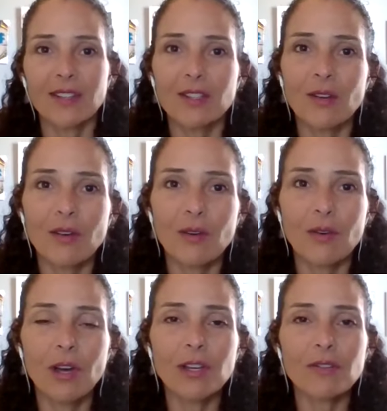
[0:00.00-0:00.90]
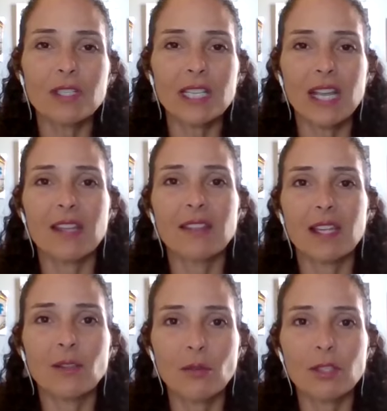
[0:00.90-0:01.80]
So
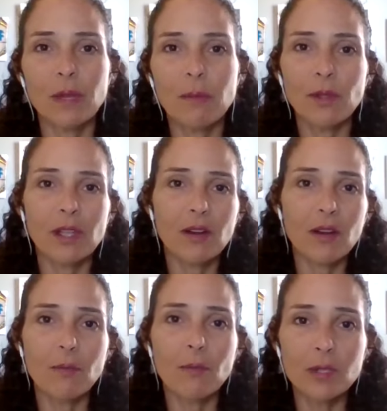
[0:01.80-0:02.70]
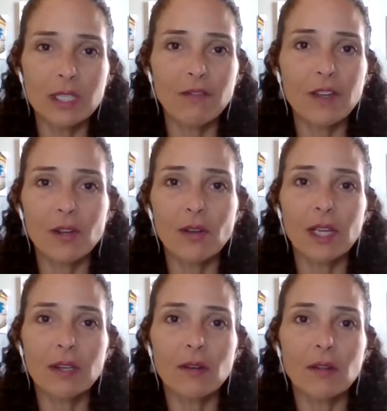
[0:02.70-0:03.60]
understand that those people that are most
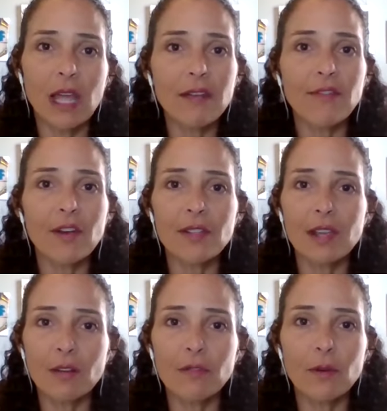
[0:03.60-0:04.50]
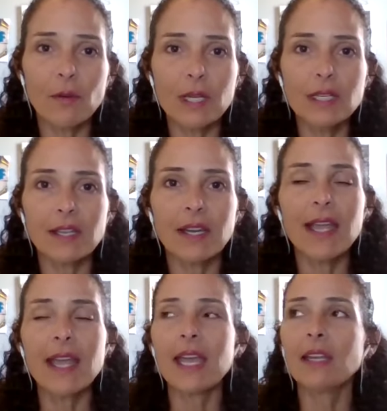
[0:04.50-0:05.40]
difficult in your life are there for a reason,